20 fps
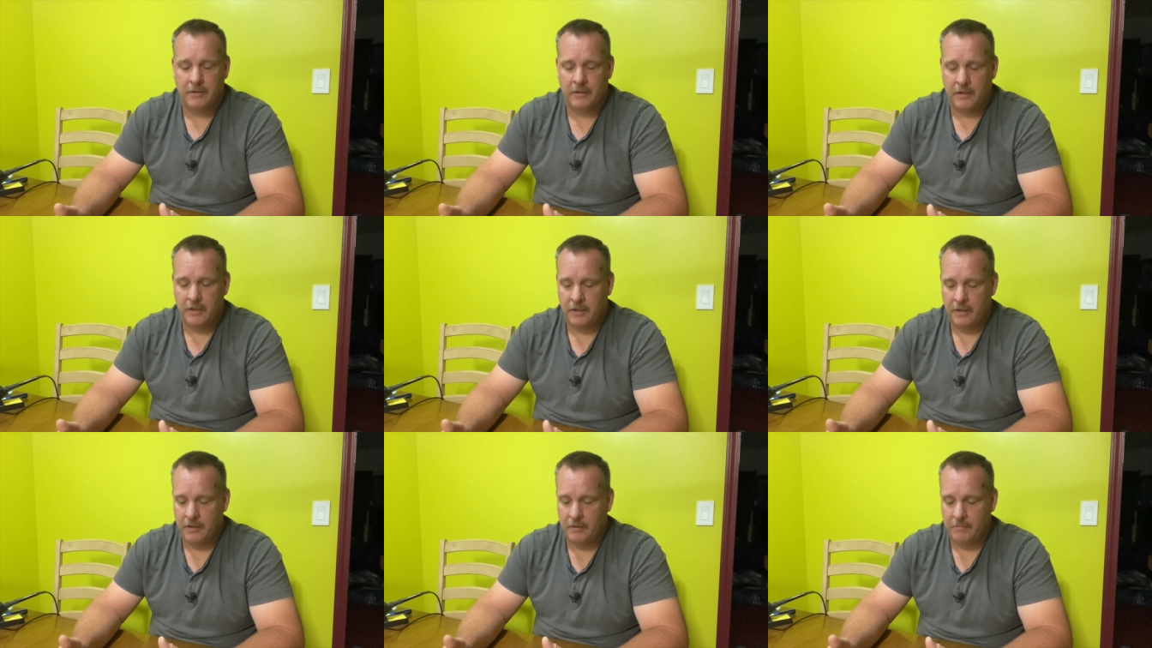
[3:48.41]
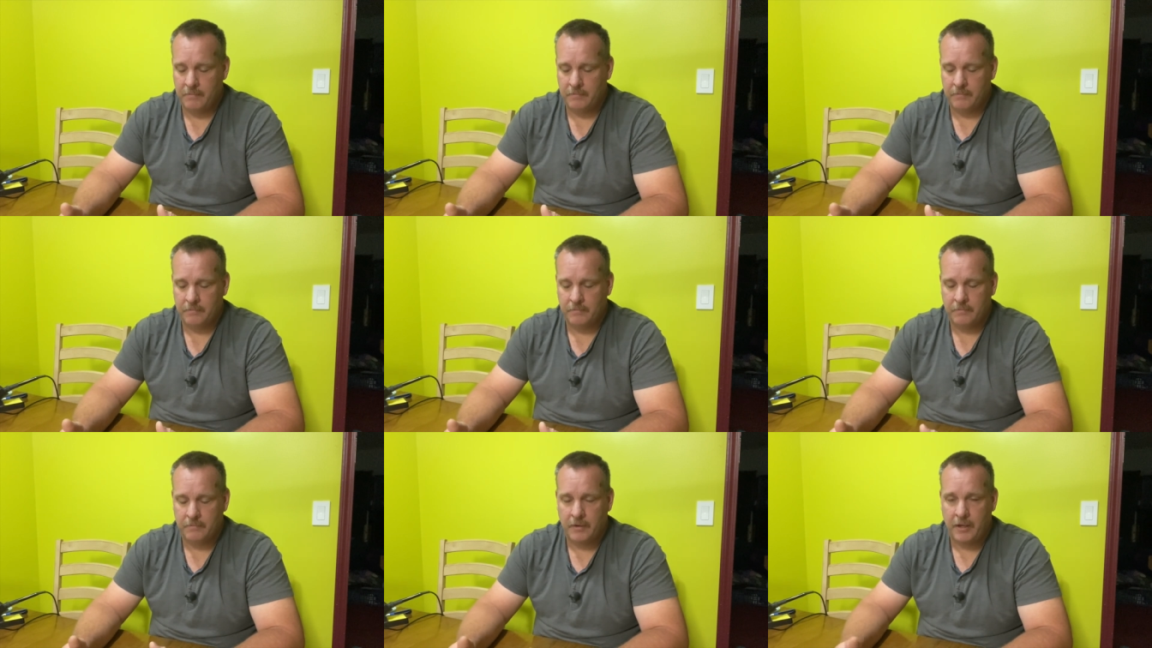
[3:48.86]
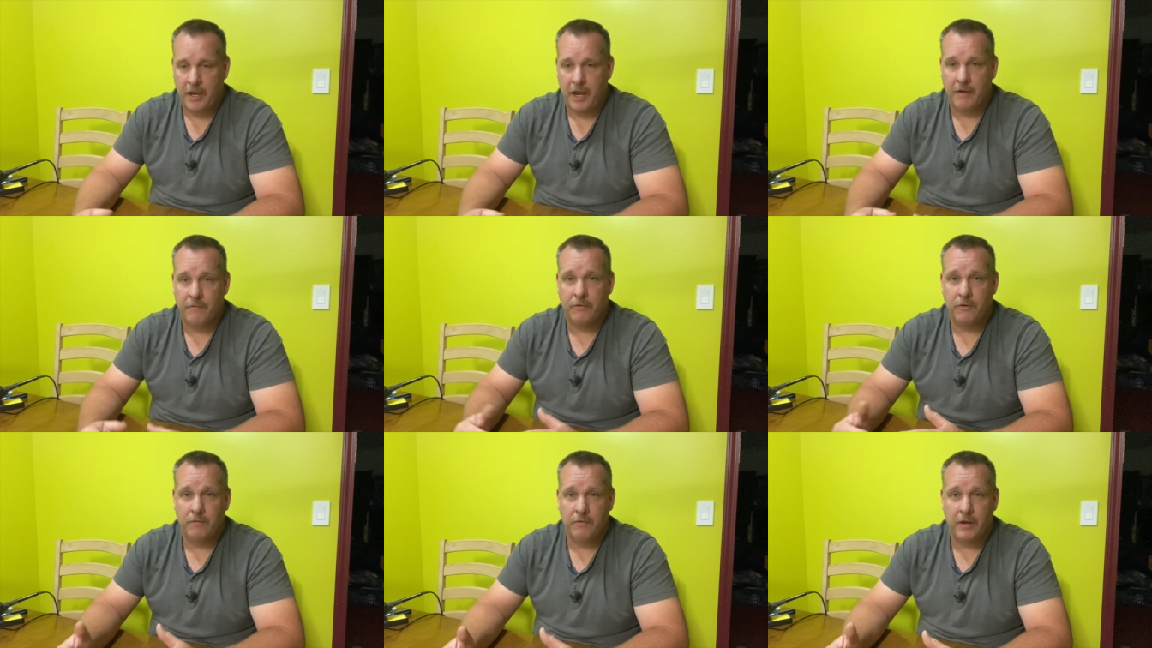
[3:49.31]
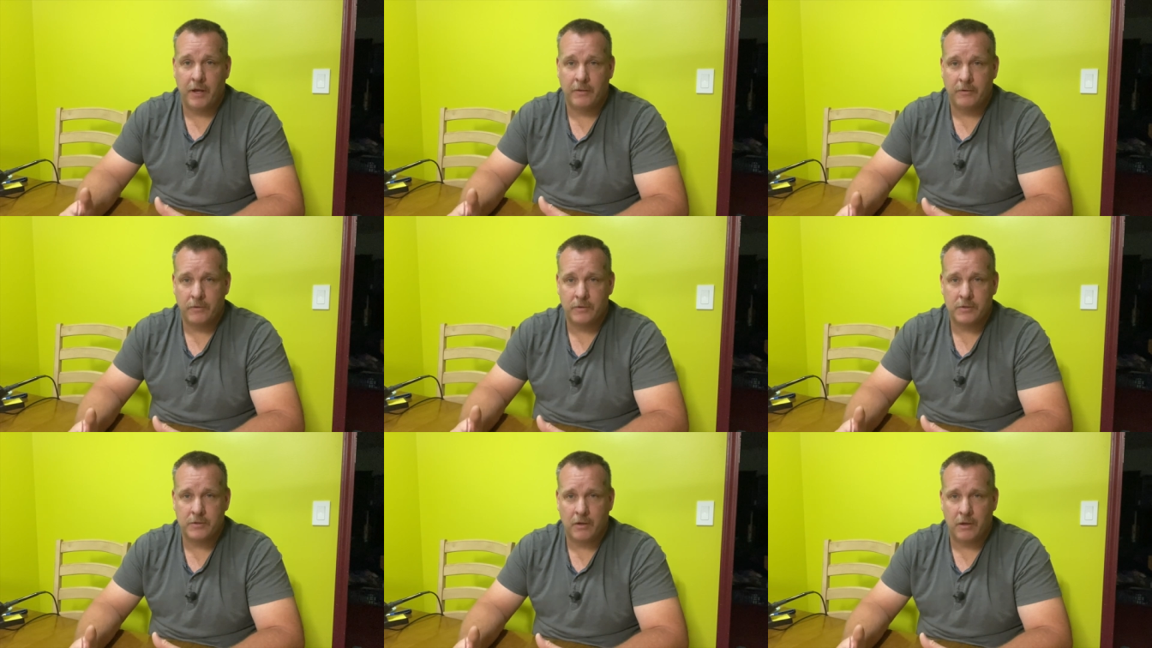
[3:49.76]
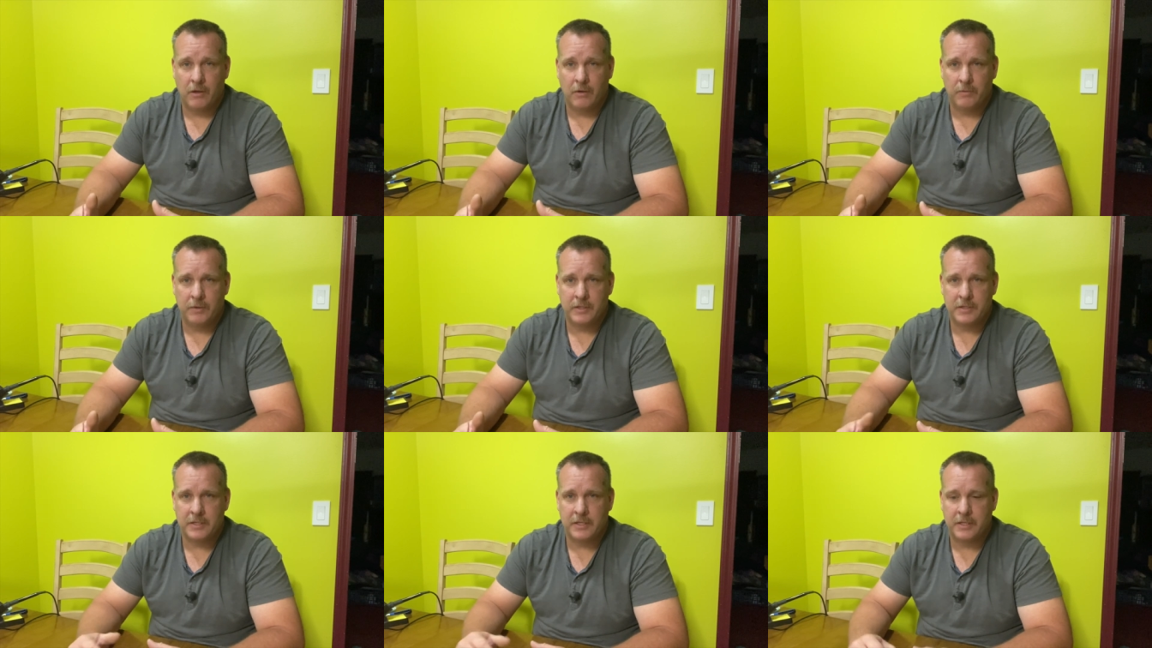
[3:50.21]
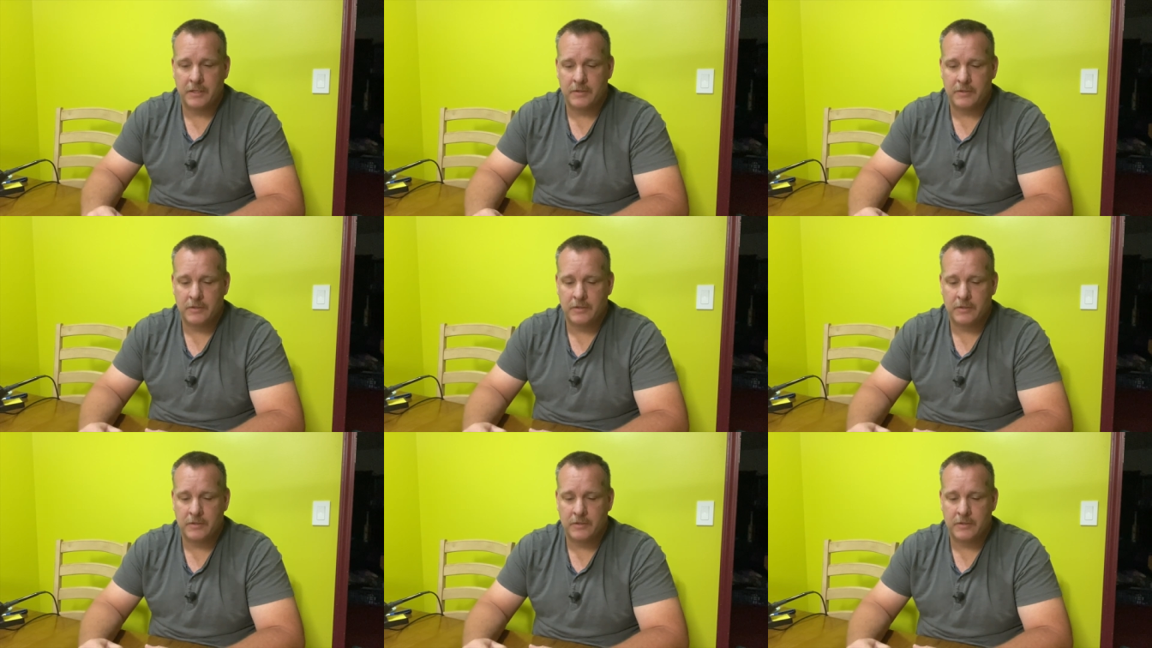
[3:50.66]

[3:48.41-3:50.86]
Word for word: um, after you've got those tall ones in.